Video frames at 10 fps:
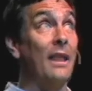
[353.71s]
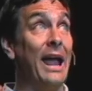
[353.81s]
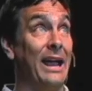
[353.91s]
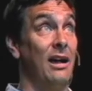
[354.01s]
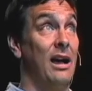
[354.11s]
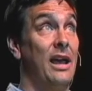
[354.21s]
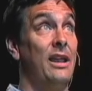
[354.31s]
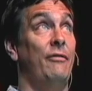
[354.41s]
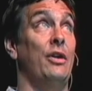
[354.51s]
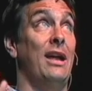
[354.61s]
hey
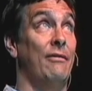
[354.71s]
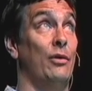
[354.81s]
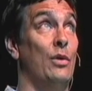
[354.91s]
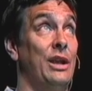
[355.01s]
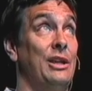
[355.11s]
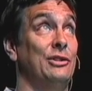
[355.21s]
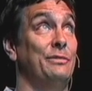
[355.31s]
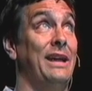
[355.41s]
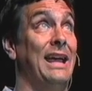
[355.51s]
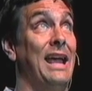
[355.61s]
God, if you ever want to use
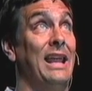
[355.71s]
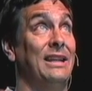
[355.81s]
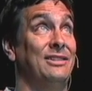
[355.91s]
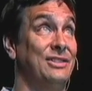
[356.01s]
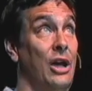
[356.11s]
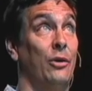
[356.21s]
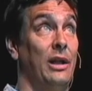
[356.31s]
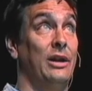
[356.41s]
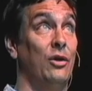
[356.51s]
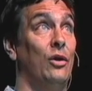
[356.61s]
me again, it's
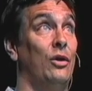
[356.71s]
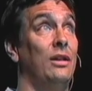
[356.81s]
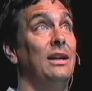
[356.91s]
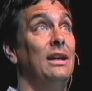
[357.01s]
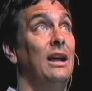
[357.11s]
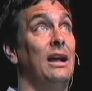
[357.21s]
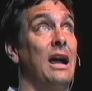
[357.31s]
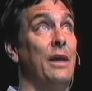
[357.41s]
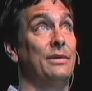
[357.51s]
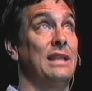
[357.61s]
totally cool. And
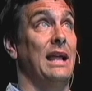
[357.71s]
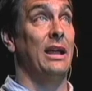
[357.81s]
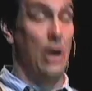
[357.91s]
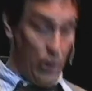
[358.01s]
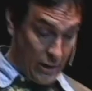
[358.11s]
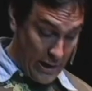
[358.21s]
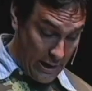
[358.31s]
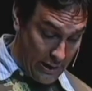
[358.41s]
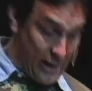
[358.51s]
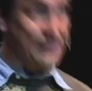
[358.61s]
God was like, okay. And I